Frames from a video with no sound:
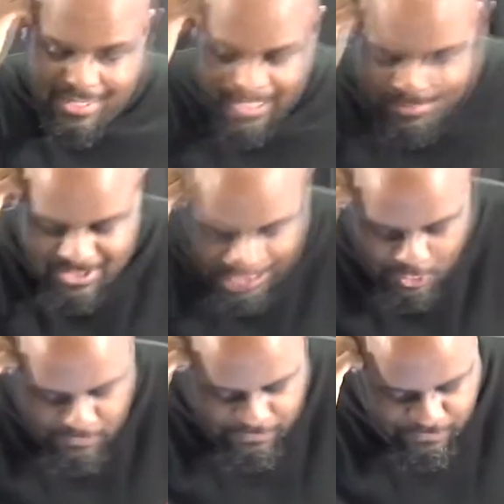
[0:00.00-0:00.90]

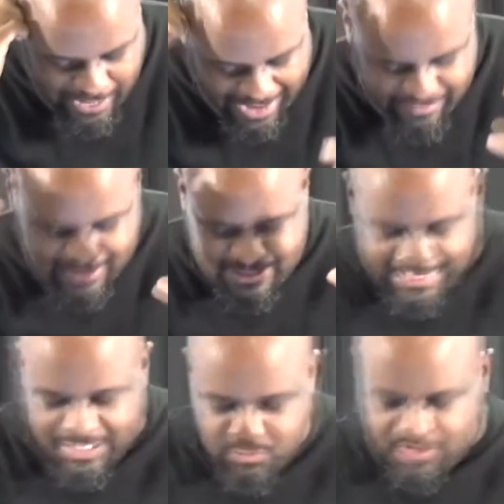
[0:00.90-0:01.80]
himself having
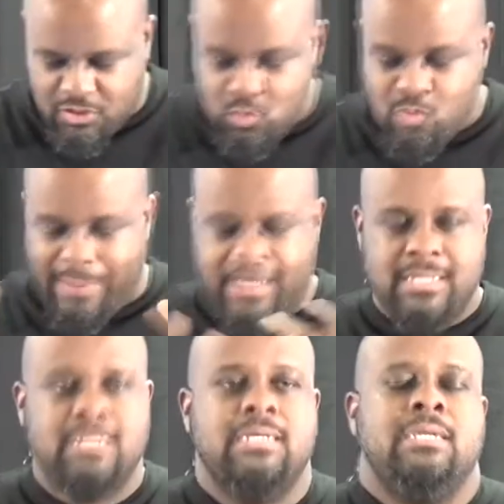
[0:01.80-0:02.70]
sex with two women